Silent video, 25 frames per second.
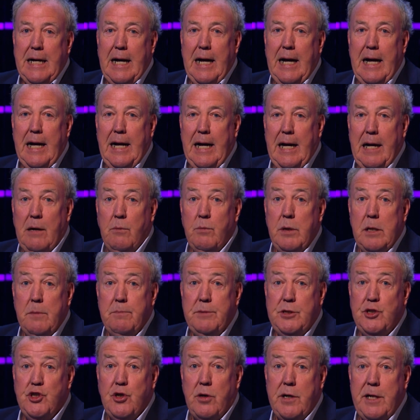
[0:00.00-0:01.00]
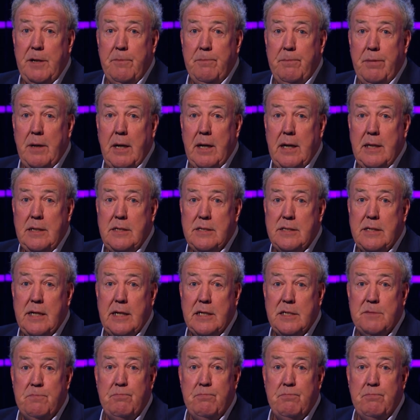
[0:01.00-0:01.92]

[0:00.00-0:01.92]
Uh, and we'll be joined by six